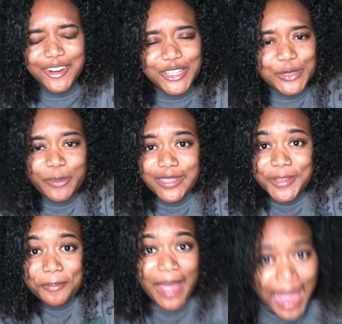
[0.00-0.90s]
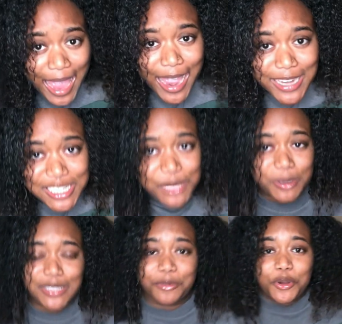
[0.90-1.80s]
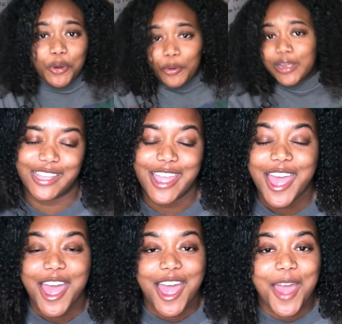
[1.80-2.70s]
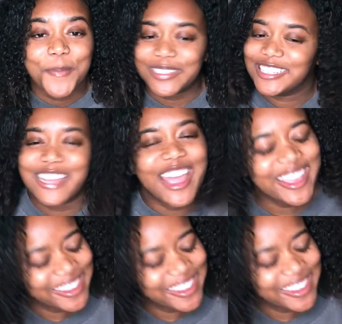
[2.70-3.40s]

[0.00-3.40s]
spent the bag. She spent some coin. But today